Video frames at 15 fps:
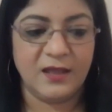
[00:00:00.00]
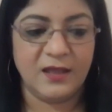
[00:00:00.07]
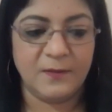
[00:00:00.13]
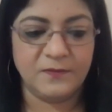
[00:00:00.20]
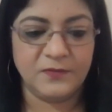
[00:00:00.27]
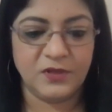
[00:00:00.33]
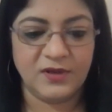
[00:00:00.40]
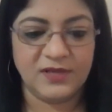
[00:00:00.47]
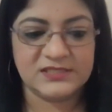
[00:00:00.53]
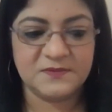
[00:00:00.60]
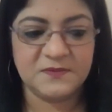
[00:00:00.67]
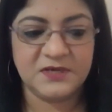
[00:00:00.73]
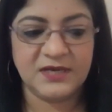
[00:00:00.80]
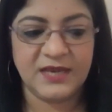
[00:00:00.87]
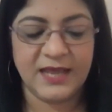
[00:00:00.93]

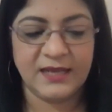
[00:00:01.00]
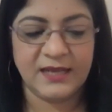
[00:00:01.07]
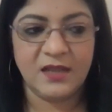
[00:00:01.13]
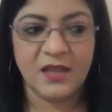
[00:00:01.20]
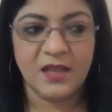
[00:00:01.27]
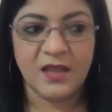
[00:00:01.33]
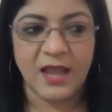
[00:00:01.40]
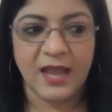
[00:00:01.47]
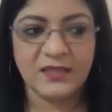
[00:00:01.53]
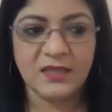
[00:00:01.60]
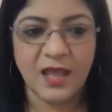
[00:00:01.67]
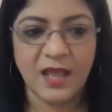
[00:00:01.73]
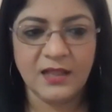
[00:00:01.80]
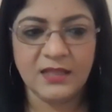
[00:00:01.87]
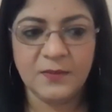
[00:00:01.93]
exhibited at. I
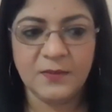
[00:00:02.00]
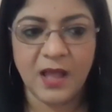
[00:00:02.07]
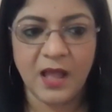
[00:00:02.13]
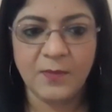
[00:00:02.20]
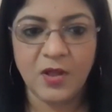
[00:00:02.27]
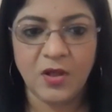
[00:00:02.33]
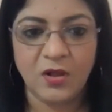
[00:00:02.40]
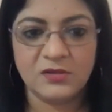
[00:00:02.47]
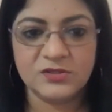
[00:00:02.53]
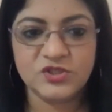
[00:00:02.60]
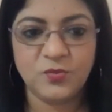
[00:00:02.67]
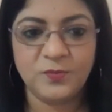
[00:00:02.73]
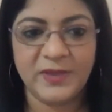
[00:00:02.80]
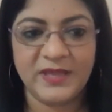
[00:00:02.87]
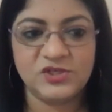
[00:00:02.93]
think Alibaba
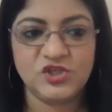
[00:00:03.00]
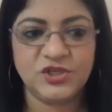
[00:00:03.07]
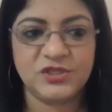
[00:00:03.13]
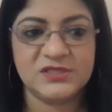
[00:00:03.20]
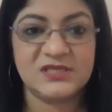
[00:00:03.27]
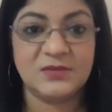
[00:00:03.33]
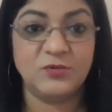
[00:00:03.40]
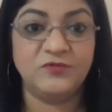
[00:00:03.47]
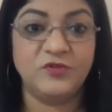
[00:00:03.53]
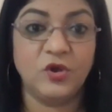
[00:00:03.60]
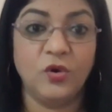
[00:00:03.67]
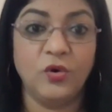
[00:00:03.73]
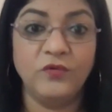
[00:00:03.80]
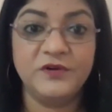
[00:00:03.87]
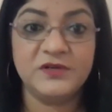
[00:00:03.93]
also mentioned some of the
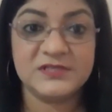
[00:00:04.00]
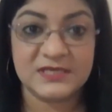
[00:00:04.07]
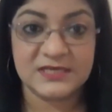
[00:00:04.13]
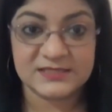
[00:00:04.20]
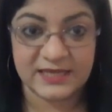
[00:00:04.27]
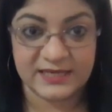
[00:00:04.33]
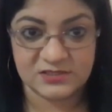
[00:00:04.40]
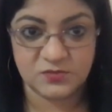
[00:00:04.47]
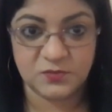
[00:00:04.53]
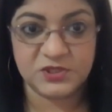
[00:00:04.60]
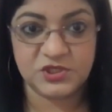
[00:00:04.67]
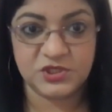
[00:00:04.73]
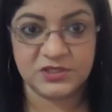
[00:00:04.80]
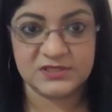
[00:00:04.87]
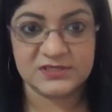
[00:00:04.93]
overseas
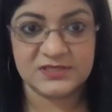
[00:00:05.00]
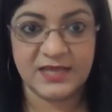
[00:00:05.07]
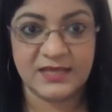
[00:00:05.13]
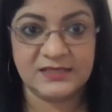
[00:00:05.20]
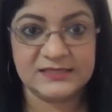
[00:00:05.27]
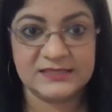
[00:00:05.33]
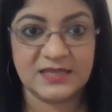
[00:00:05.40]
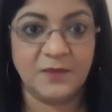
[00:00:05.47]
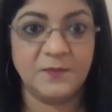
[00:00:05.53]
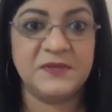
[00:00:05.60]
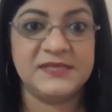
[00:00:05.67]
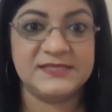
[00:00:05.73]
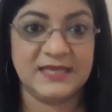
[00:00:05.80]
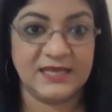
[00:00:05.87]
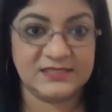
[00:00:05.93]
exhibitions that these
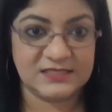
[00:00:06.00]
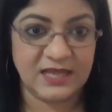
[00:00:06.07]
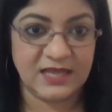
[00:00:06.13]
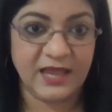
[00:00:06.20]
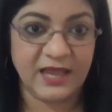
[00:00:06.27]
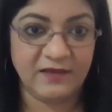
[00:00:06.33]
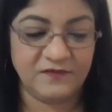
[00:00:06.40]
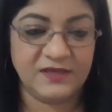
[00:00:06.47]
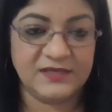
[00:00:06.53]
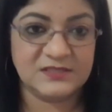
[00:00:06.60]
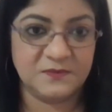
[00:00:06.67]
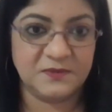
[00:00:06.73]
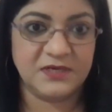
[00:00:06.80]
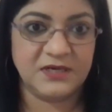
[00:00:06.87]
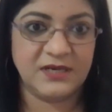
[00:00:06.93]
companies have
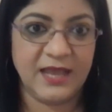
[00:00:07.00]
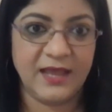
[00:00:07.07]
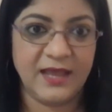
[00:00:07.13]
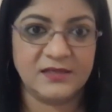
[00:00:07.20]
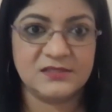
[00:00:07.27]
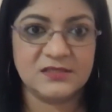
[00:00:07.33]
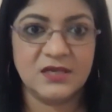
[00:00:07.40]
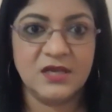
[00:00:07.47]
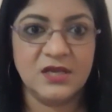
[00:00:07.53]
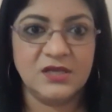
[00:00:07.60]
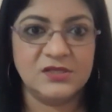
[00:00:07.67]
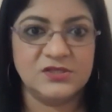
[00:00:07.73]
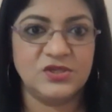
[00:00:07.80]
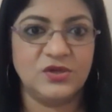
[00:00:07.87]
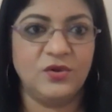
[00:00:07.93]
exhibited at.
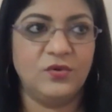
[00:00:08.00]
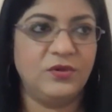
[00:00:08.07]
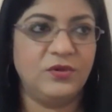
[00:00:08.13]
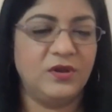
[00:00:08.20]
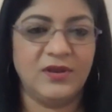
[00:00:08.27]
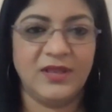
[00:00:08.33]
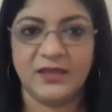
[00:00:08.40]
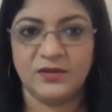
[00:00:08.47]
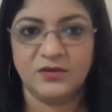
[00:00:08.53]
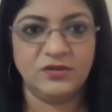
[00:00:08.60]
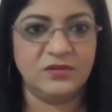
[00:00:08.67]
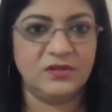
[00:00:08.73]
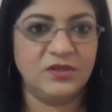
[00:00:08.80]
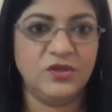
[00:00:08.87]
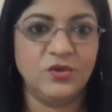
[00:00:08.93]
So, like in
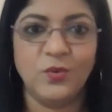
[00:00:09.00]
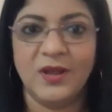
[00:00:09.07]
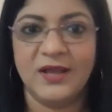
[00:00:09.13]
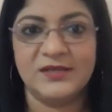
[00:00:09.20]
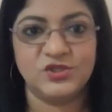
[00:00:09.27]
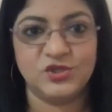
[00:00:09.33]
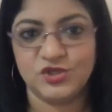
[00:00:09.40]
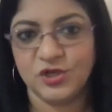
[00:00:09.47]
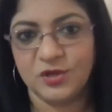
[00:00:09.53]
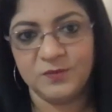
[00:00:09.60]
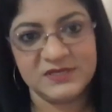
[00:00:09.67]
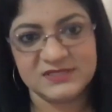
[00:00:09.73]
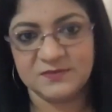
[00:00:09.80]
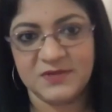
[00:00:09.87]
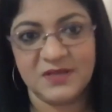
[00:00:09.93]
the US or
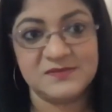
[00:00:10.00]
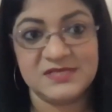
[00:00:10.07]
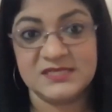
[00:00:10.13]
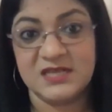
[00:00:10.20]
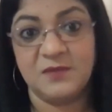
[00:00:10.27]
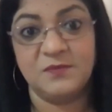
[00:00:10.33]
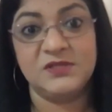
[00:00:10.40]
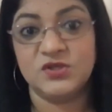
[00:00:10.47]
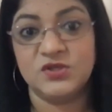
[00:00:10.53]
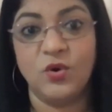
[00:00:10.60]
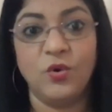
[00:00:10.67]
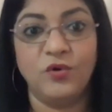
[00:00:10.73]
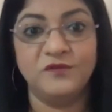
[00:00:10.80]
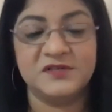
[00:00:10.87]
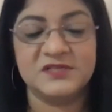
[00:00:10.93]
Germany, sometimes these companies go
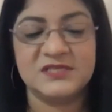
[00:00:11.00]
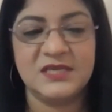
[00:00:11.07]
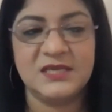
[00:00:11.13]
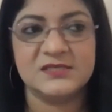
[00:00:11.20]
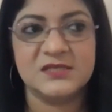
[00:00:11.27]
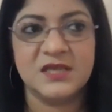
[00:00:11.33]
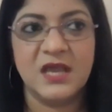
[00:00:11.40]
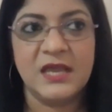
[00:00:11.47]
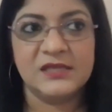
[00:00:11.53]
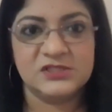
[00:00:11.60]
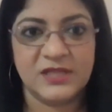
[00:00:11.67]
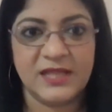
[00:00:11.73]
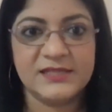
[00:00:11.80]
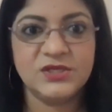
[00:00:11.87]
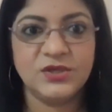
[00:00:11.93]
overseas.
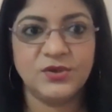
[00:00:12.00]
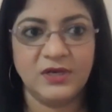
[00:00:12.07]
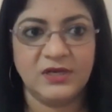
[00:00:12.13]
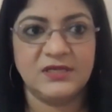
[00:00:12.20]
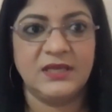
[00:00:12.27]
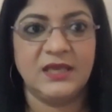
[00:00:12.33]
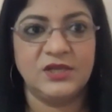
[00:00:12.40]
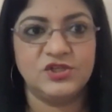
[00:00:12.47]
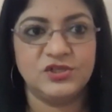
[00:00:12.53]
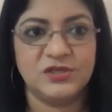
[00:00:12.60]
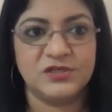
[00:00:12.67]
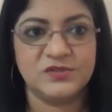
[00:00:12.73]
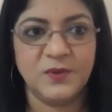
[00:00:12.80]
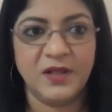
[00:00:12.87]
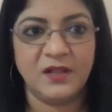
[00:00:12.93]
So that's a good indication
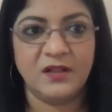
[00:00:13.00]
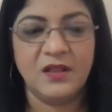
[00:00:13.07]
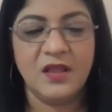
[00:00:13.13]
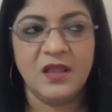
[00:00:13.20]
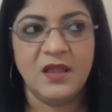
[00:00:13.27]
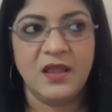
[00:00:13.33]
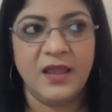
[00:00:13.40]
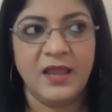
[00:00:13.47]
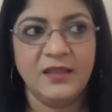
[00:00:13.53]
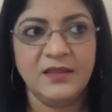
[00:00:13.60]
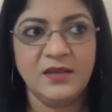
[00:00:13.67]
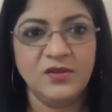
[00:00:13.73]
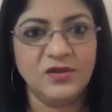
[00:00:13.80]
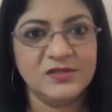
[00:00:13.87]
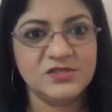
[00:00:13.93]
as well. And
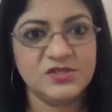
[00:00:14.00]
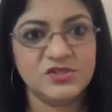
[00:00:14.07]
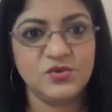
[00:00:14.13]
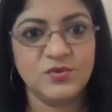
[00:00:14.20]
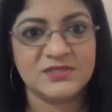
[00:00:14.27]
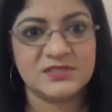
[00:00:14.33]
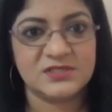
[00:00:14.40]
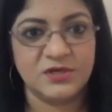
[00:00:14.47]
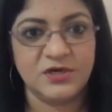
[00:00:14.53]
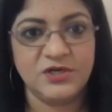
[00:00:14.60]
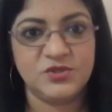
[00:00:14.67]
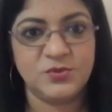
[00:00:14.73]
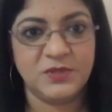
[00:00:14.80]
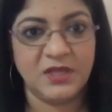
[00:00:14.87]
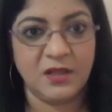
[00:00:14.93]
then you can just do a
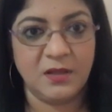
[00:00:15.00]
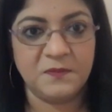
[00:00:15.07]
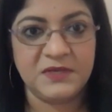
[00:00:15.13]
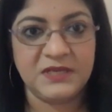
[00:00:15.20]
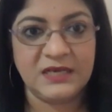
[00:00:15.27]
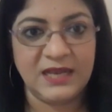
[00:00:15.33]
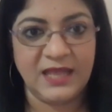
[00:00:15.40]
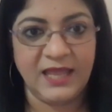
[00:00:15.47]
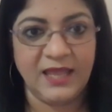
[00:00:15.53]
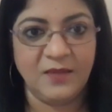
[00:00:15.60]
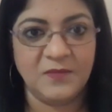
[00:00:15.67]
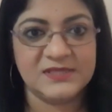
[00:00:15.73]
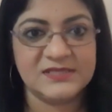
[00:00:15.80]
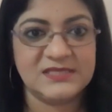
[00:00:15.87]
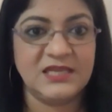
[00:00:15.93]
search with a company
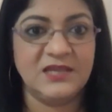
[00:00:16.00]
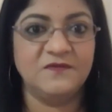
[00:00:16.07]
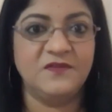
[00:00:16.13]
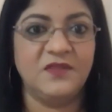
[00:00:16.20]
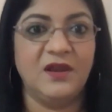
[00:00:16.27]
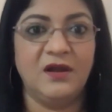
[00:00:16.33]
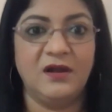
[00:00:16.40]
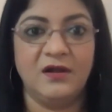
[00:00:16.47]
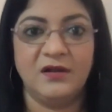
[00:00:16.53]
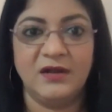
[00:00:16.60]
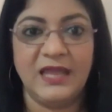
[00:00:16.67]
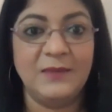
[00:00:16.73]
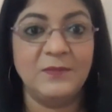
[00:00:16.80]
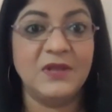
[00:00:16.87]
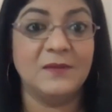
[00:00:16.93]
name and see if their
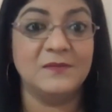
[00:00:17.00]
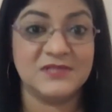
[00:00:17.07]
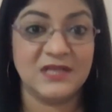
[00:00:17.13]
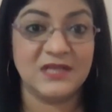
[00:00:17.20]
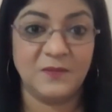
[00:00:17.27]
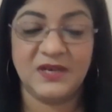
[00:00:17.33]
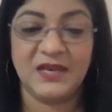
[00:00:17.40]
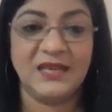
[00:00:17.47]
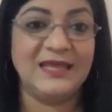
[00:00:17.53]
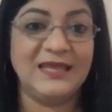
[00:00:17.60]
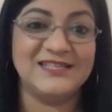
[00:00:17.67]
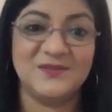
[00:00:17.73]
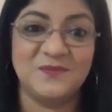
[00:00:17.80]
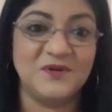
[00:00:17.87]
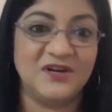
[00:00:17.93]
name comes up in any
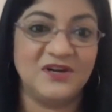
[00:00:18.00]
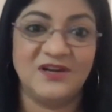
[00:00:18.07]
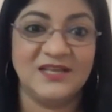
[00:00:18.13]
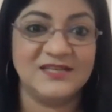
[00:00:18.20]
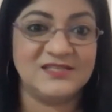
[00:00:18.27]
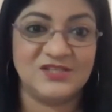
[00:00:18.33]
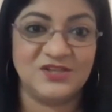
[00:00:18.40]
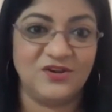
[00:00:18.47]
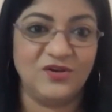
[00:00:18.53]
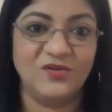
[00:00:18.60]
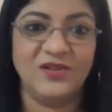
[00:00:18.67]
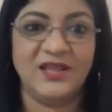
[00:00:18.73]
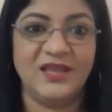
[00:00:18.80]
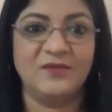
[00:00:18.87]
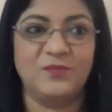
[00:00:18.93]
exhibitor list,
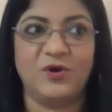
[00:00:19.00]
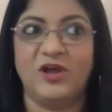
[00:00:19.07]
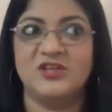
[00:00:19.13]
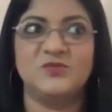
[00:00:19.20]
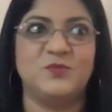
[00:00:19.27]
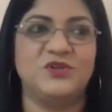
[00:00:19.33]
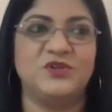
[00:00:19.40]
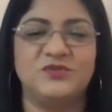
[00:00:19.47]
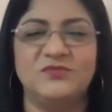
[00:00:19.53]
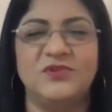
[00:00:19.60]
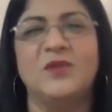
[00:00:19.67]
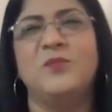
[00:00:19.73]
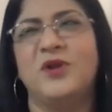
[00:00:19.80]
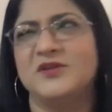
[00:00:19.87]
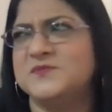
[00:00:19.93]
like Prosper,
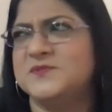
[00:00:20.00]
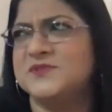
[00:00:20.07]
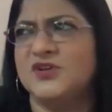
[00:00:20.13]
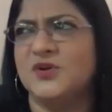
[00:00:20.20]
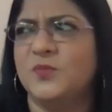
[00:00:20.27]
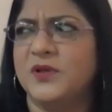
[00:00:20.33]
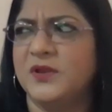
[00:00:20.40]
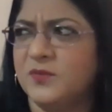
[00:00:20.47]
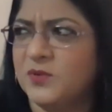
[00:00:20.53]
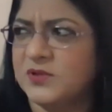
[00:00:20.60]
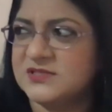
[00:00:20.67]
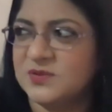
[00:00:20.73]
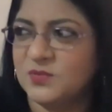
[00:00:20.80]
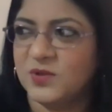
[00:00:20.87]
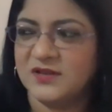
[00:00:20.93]
not Prosper Show, but
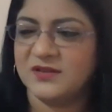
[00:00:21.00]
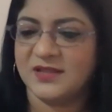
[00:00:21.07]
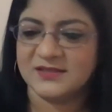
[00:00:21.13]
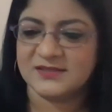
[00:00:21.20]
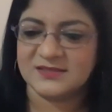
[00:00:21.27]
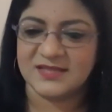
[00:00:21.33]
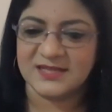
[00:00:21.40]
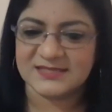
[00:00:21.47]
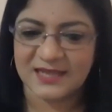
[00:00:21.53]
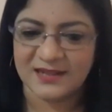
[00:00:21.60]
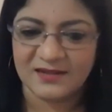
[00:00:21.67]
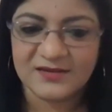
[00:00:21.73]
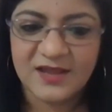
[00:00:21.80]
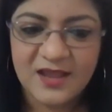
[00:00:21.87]
what's the one that's held,